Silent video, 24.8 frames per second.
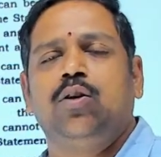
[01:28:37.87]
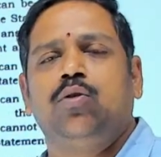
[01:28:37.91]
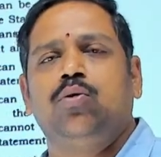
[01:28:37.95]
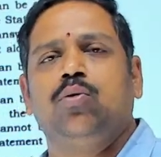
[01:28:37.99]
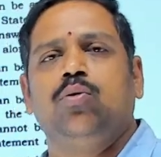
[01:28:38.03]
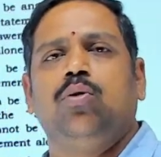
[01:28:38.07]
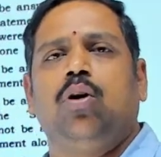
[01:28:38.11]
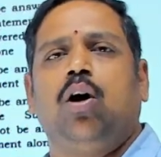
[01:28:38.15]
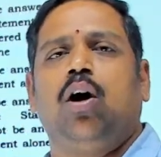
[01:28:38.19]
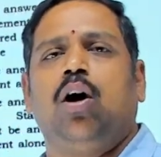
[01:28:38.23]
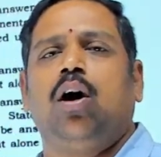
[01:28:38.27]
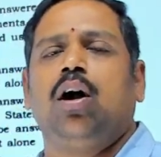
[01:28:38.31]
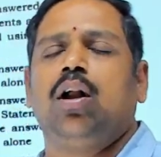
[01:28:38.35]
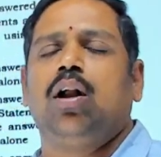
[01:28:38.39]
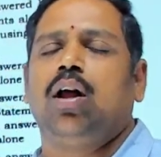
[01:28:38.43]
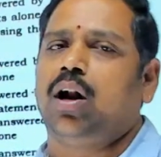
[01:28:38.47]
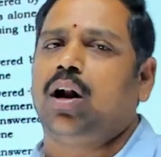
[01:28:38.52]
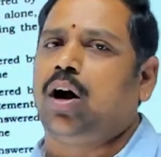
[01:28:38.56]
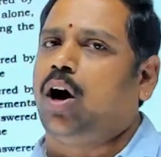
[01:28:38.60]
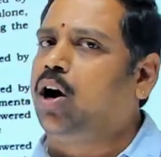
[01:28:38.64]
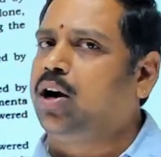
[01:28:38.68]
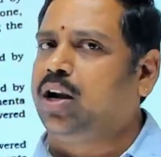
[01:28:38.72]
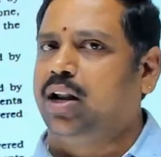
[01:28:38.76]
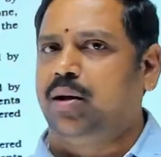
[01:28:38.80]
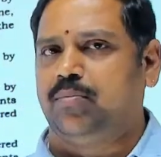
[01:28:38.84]
all are odd
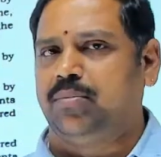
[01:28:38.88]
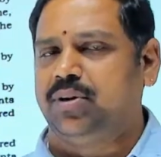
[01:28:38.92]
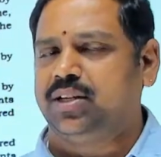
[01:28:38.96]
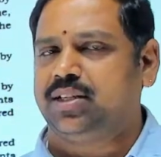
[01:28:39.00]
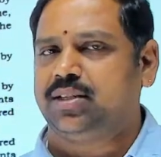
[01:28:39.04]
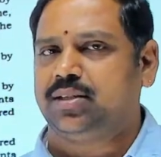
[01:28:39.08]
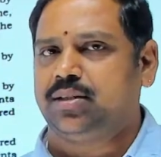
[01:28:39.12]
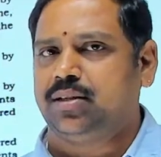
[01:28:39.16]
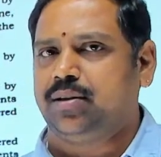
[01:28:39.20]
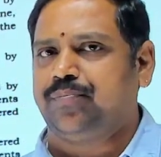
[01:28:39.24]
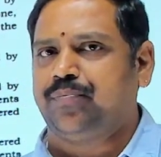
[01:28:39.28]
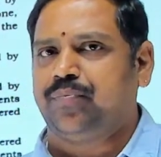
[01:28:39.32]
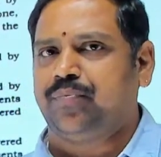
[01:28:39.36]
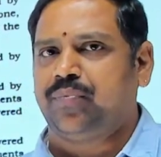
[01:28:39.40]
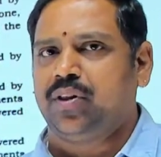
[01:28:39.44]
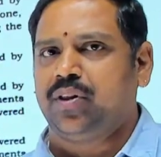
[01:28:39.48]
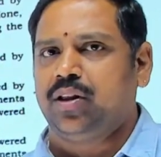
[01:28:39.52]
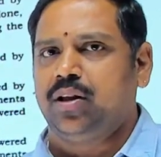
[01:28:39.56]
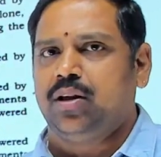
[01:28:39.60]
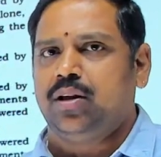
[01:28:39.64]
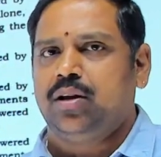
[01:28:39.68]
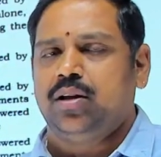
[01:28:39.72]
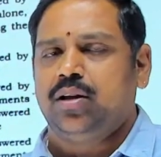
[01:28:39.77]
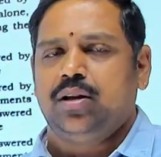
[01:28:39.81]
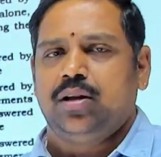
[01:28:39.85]
numbers.
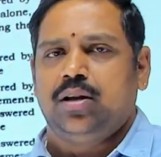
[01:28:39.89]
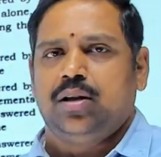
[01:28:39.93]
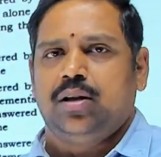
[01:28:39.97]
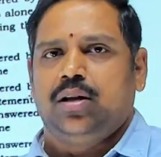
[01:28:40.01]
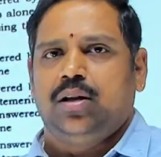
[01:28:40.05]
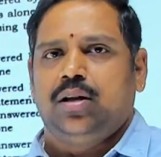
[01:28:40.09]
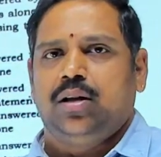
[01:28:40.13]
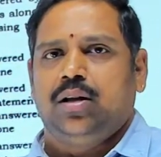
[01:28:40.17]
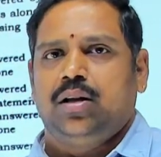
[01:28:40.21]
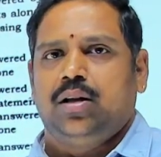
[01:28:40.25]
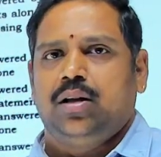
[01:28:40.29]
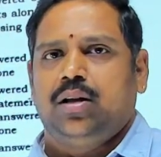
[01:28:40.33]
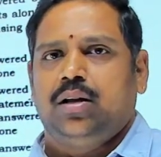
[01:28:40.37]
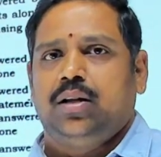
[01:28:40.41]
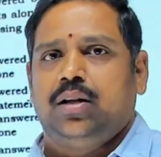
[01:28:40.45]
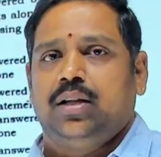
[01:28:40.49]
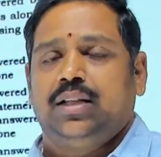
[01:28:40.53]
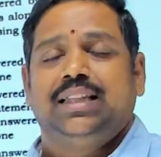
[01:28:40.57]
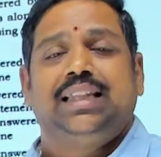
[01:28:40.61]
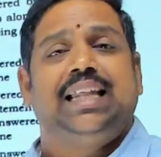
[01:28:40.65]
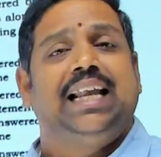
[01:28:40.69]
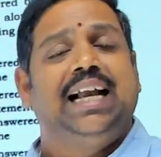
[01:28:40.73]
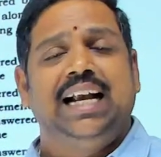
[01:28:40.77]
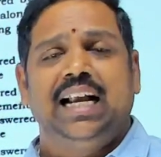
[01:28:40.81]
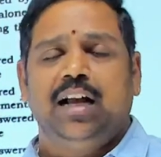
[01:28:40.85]
3
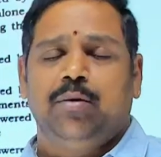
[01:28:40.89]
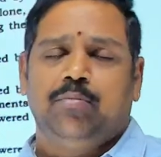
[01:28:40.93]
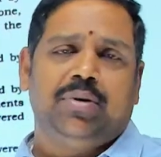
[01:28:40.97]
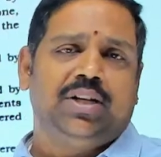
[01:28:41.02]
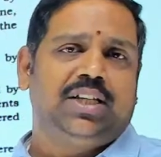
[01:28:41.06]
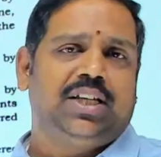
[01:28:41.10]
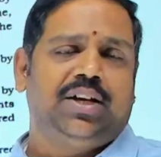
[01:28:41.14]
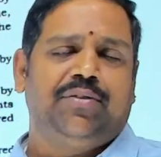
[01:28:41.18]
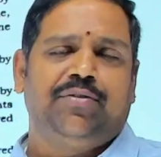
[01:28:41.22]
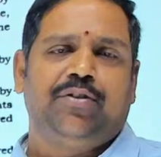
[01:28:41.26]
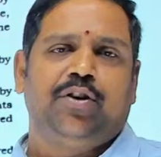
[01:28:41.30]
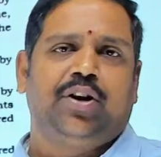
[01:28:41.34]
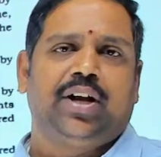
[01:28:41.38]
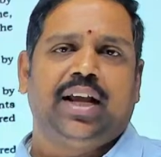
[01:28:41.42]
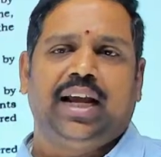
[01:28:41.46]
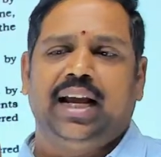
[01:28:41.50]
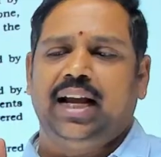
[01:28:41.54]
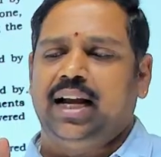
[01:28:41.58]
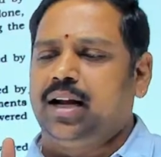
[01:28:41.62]
numbers if you take,